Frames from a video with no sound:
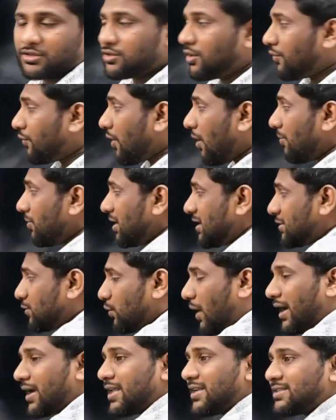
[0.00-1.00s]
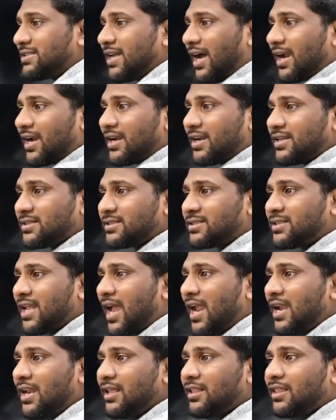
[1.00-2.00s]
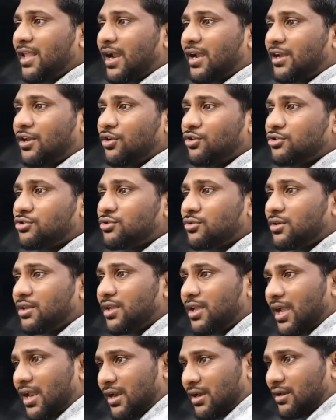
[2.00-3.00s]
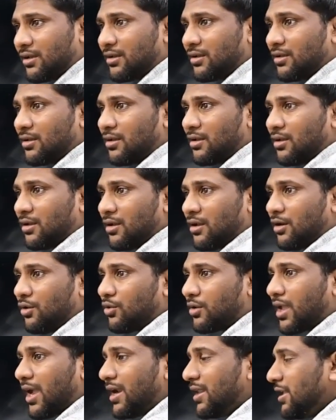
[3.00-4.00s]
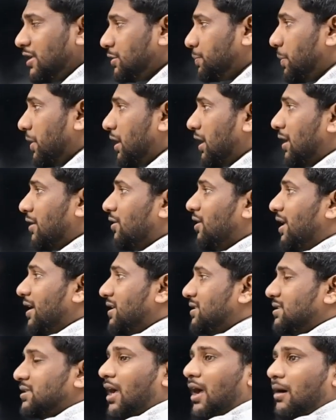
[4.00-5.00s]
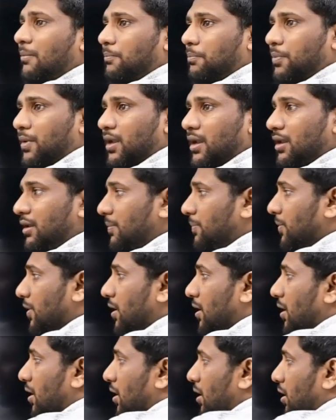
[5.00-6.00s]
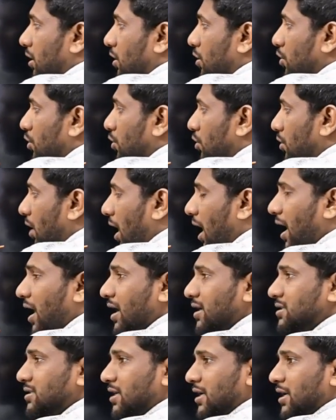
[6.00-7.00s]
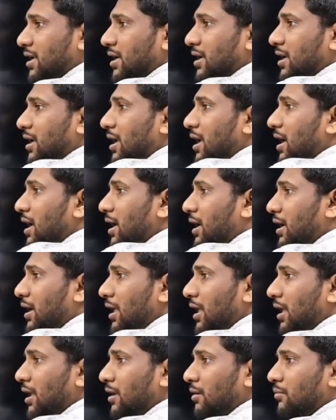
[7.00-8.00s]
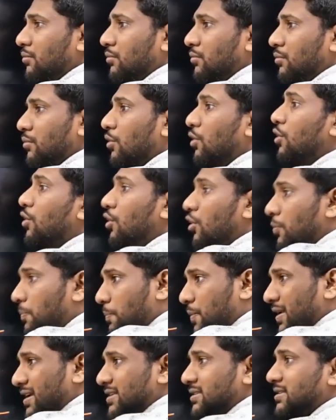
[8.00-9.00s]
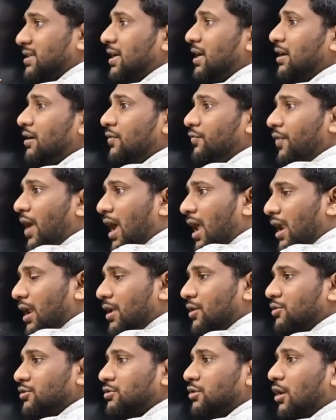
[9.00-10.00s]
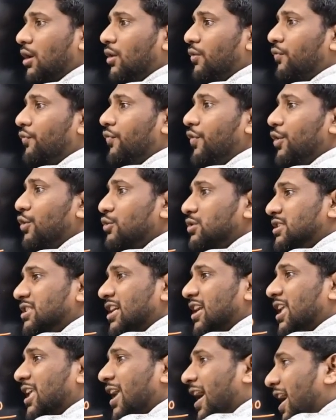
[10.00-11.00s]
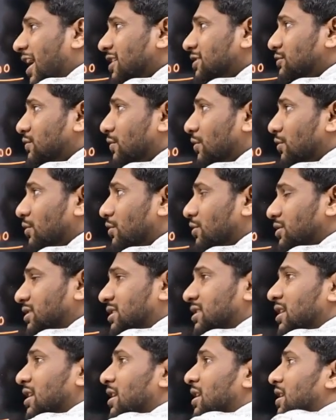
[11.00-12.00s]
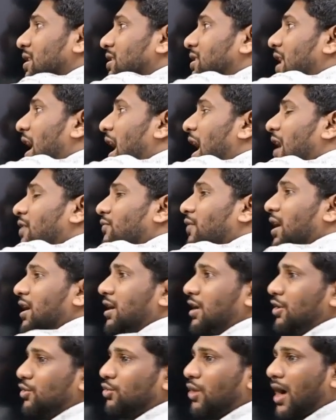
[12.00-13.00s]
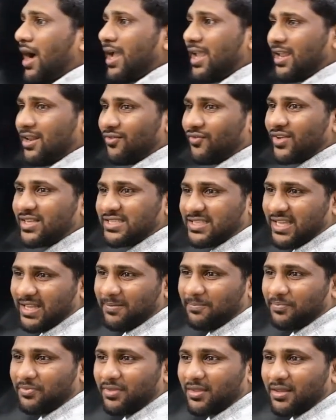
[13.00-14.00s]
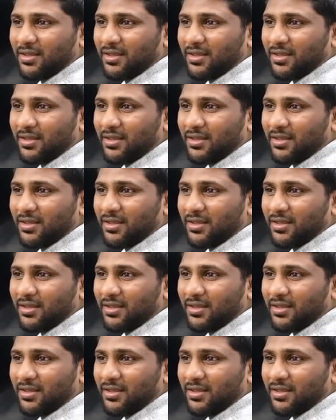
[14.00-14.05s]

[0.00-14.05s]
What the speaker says: So from this, what is the understanding that you should get? Look at this particular example. You are generating more present values of future cash flows than what you are investing.